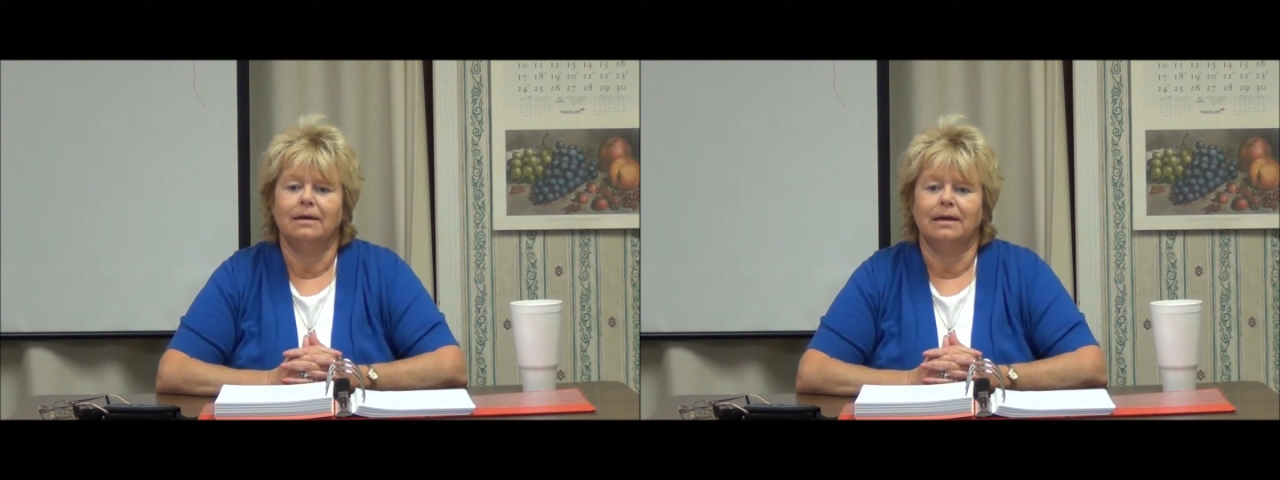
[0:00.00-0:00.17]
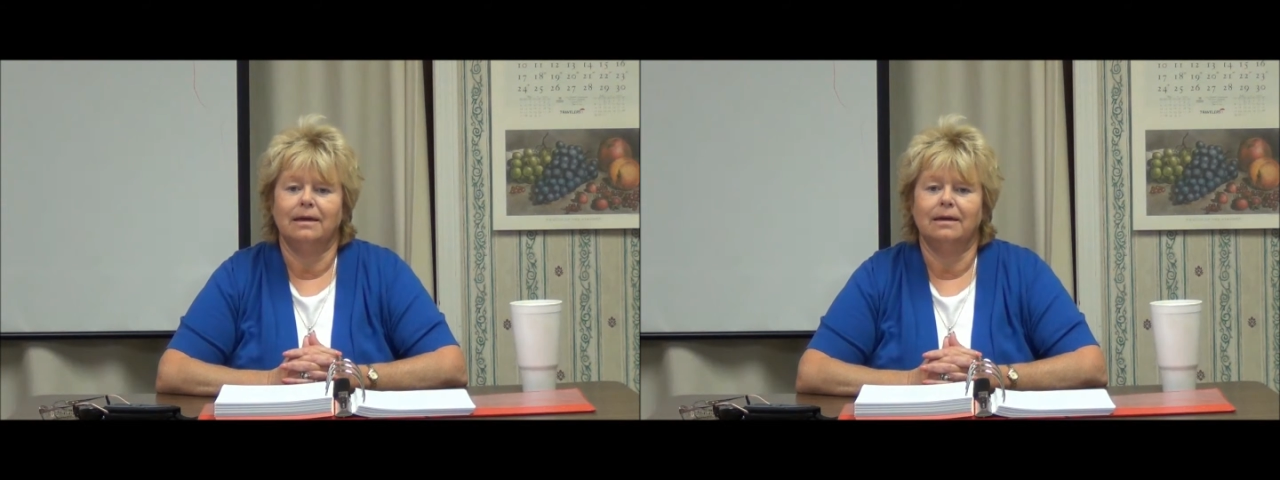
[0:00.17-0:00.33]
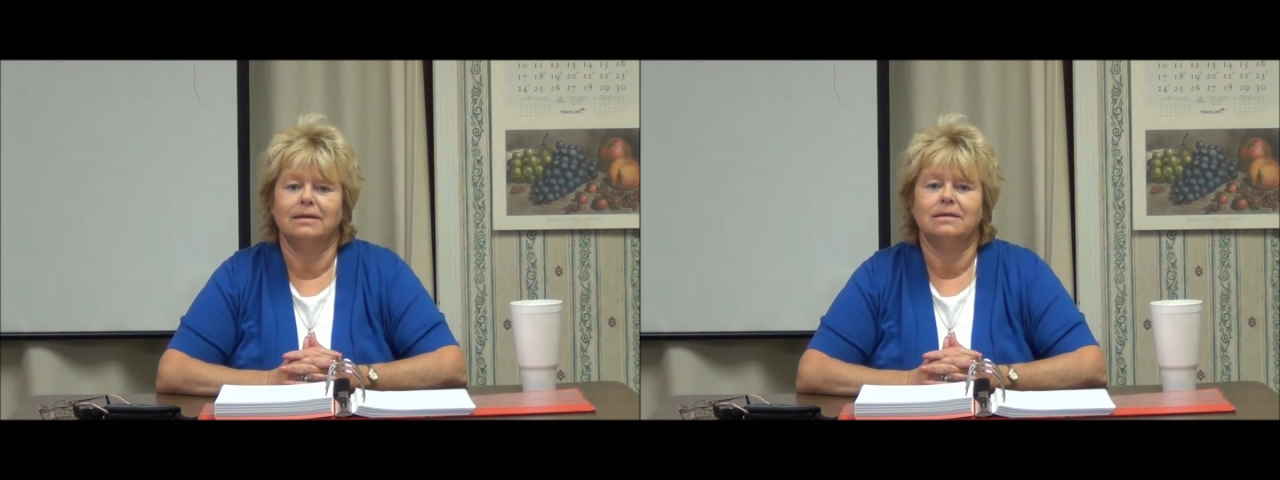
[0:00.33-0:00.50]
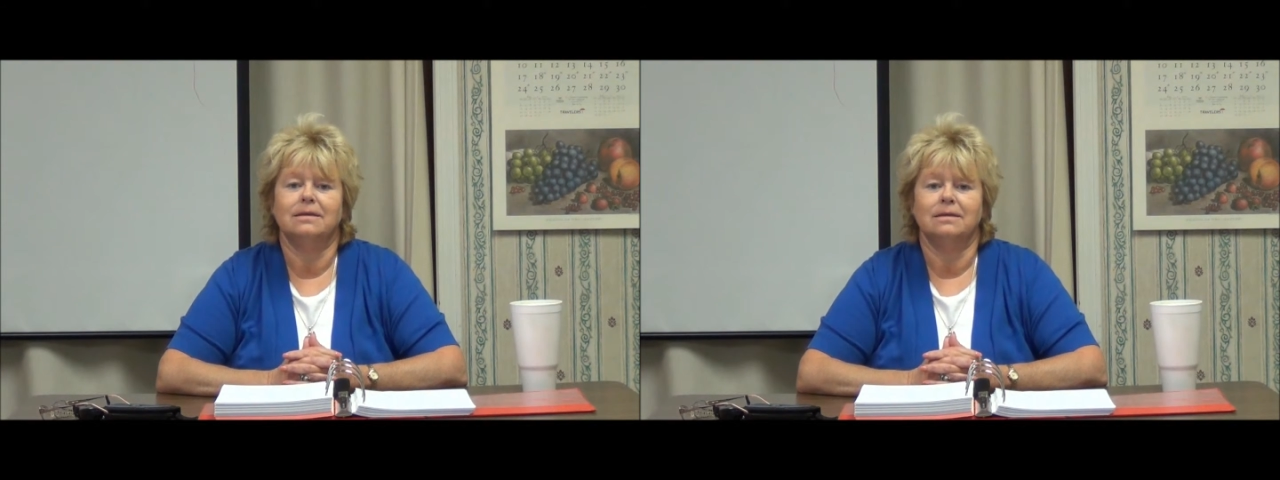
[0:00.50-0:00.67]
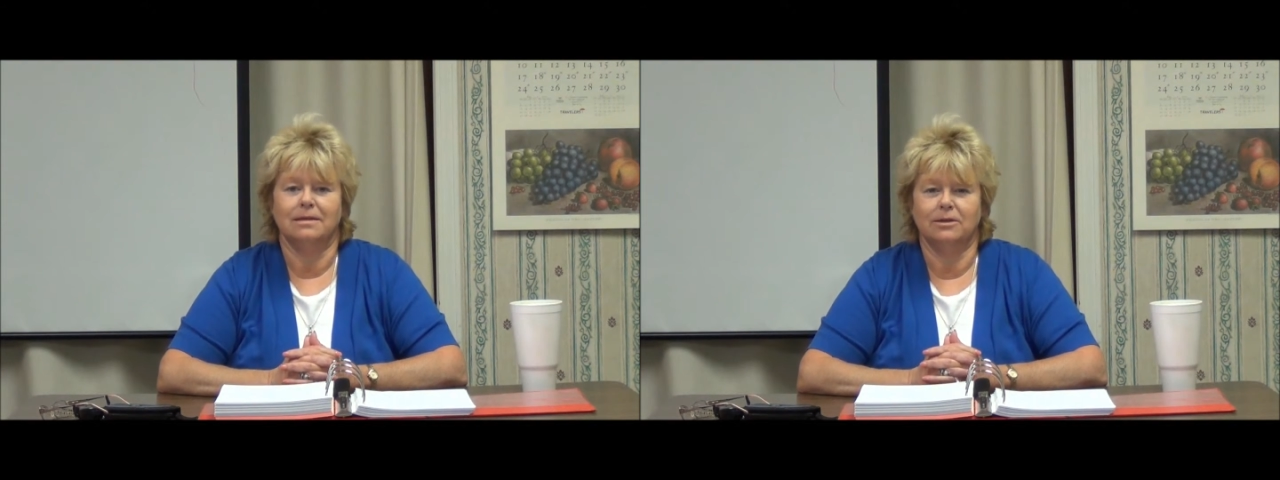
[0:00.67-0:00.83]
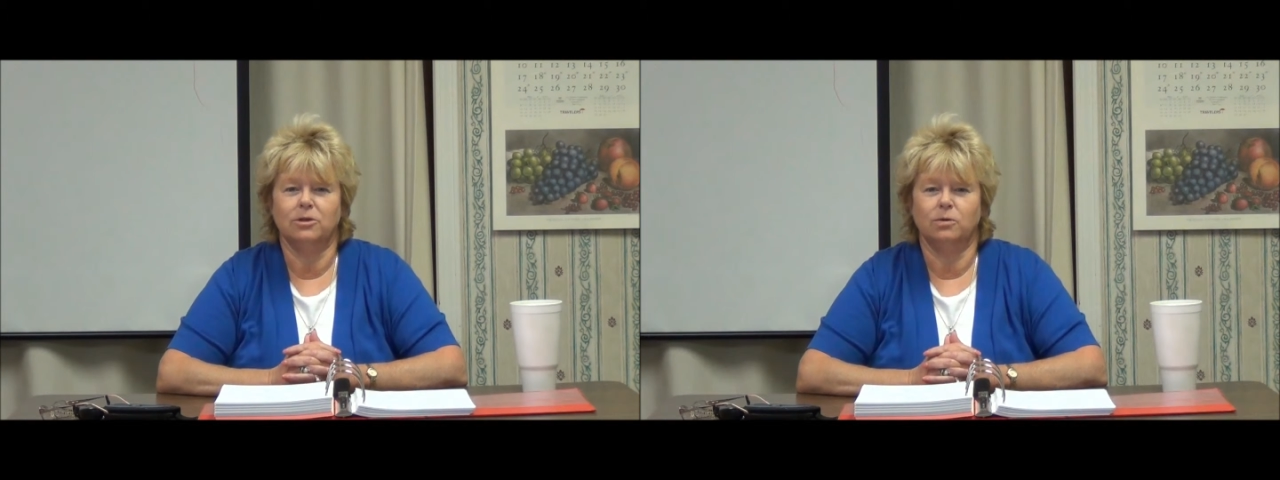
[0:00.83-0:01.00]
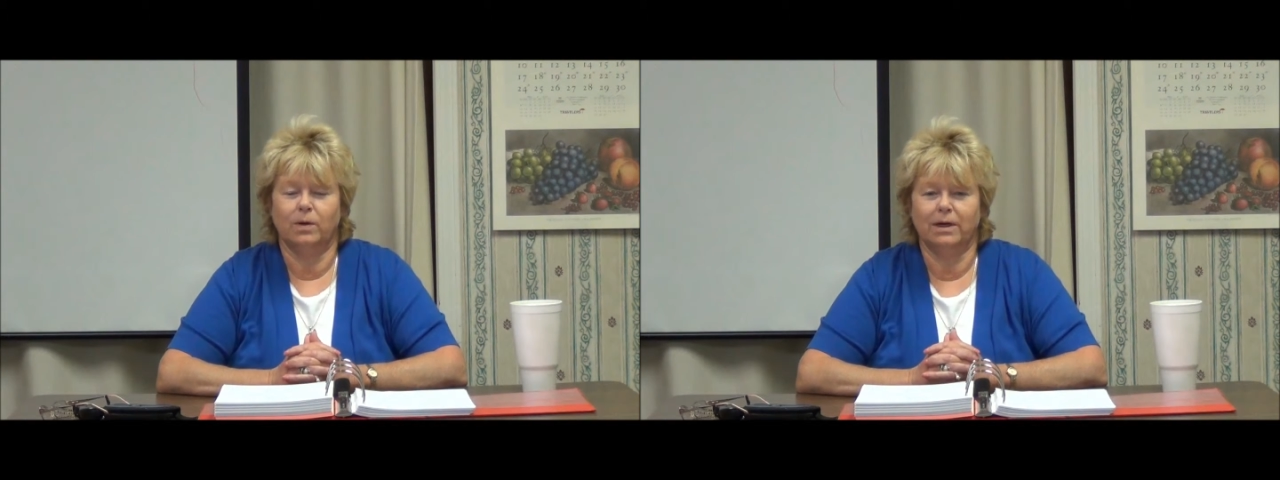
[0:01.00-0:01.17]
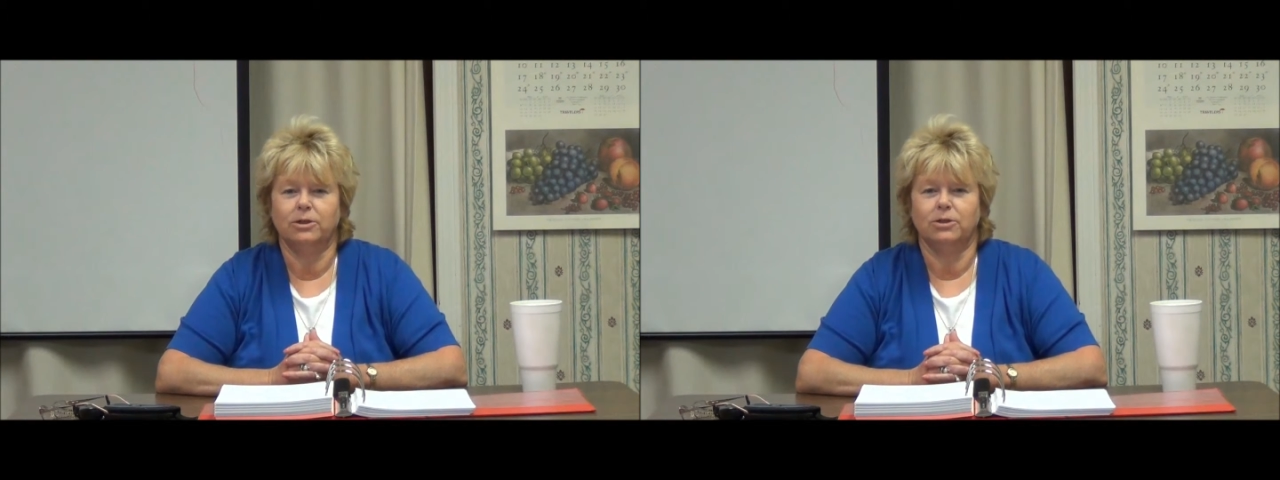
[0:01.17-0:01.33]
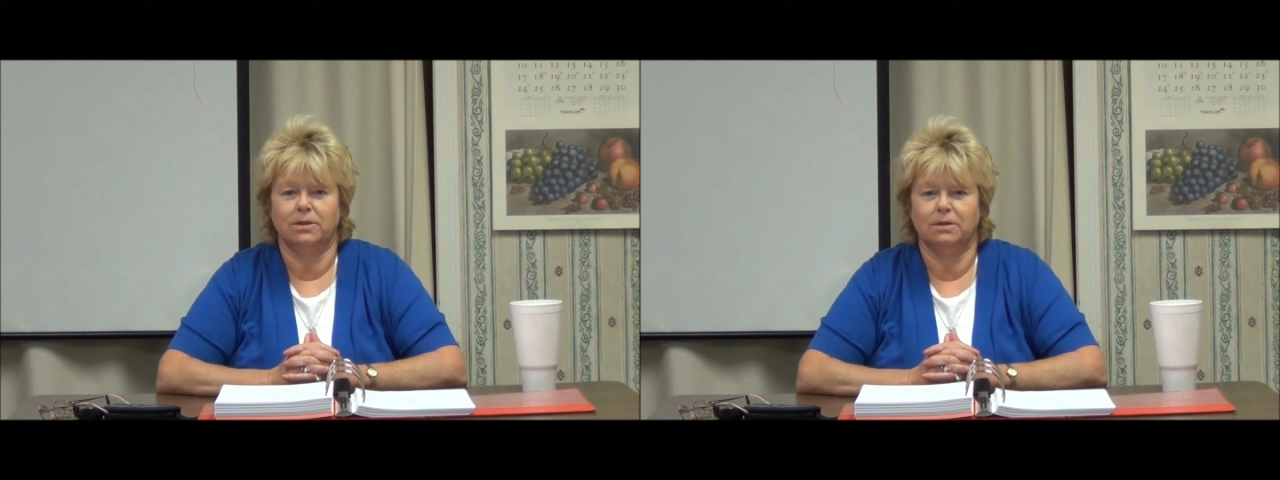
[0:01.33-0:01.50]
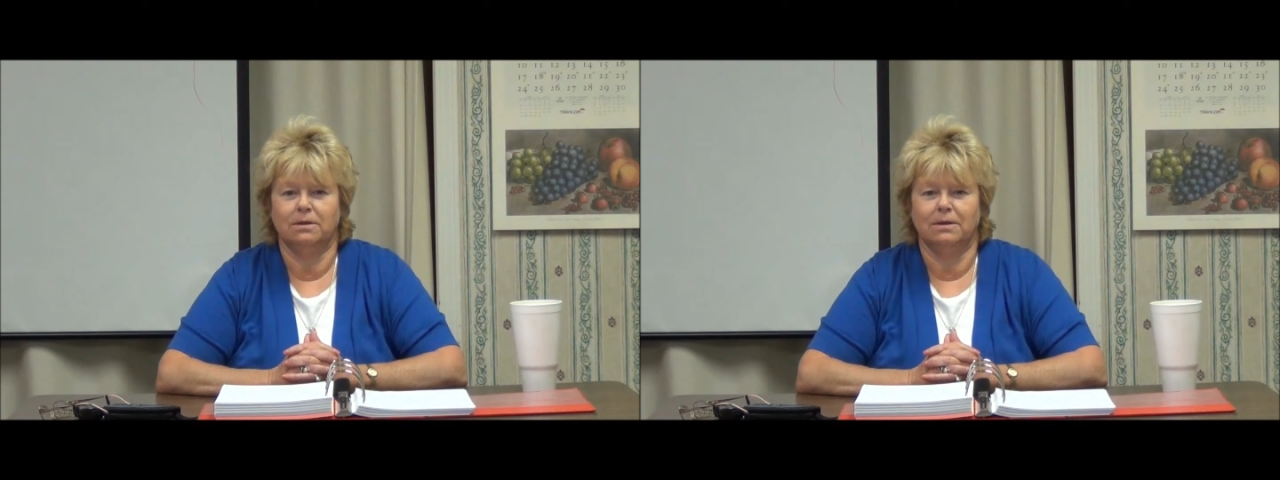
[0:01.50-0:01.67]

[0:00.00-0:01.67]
It is the situation.